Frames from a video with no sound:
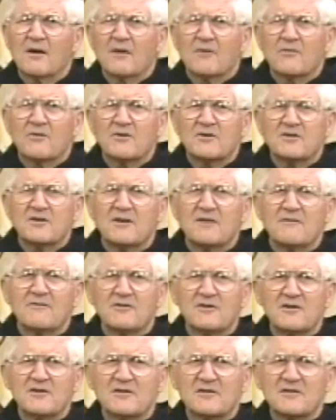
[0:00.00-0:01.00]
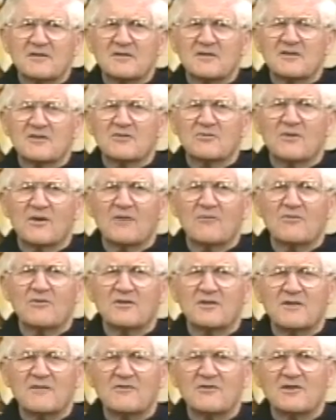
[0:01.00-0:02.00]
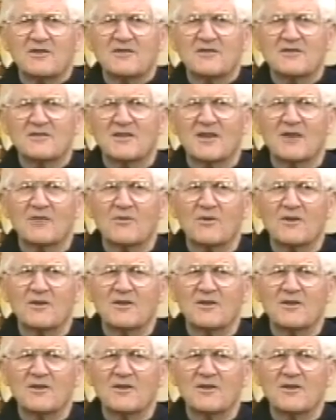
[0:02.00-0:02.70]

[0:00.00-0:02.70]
receive Jesus this way, receive Jesus that way,